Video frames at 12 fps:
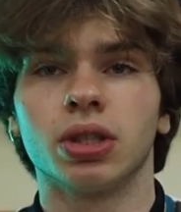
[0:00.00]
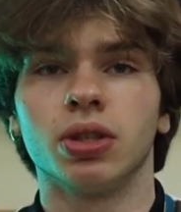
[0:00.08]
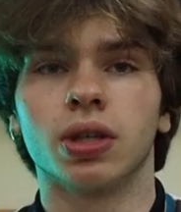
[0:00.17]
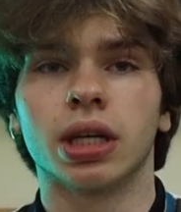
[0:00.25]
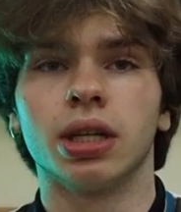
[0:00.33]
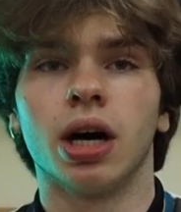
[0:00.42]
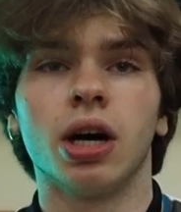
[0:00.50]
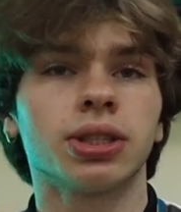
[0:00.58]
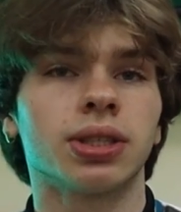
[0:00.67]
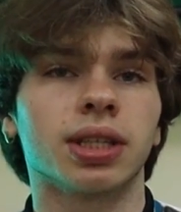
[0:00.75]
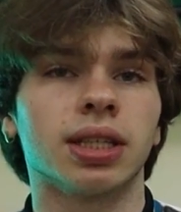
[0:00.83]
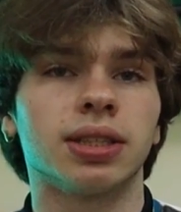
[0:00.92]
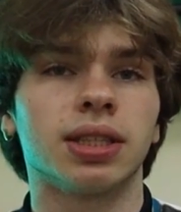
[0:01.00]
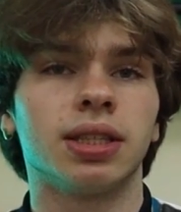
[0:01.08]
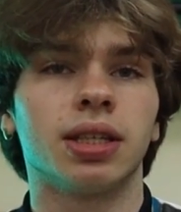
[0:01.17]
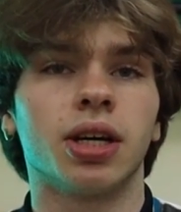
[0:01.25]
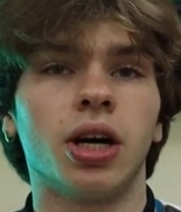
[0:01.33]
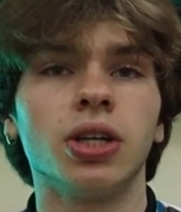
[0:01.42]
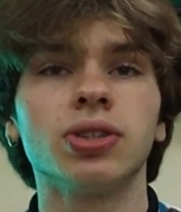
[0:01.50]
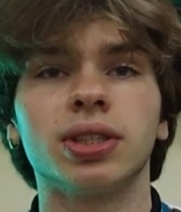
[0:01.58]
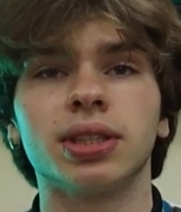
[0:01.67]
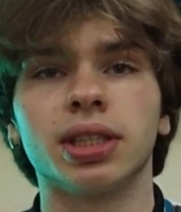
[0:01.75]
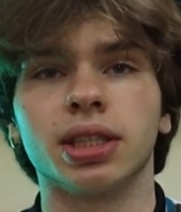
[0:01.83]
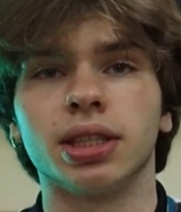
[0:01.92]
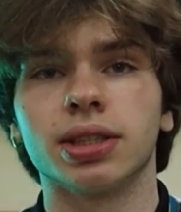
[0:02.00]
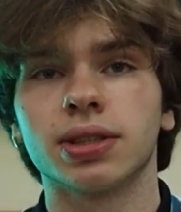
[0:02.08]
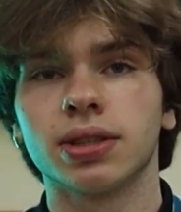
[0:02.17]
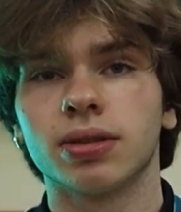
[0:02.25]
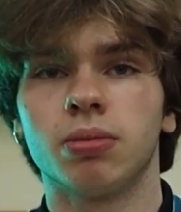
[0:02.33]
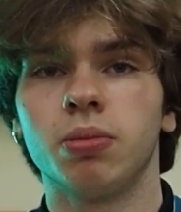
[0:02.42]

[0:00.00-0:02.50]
You can also consider other signals.